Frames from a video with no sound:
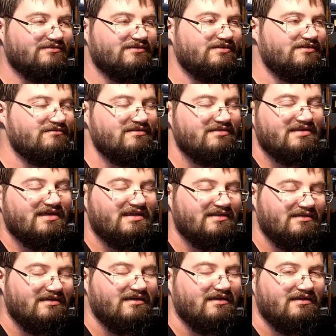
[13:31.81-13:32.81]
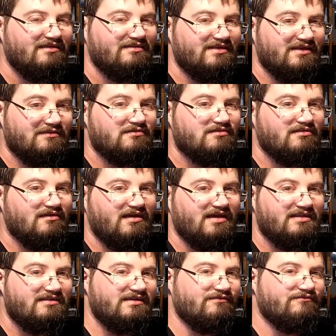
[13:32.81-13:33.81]
So there is that, that
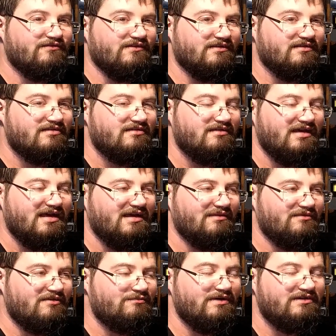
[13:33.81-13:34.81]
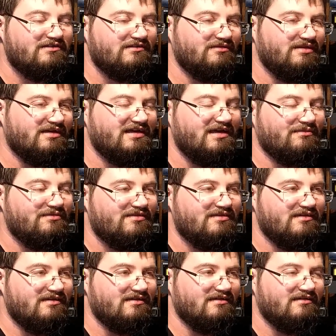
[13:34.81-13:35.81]
slight difference, uh, especially when it comes
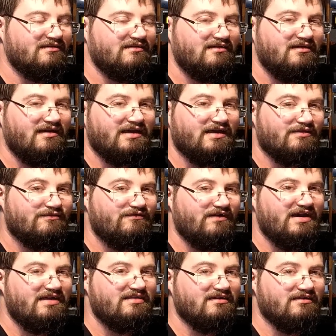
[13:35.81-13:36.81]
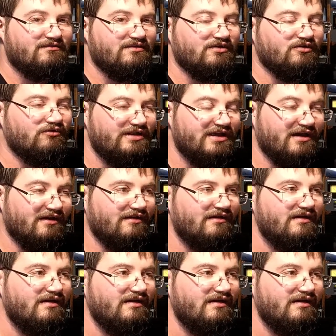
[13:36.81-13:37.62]
to, I guess, phasing of the audio.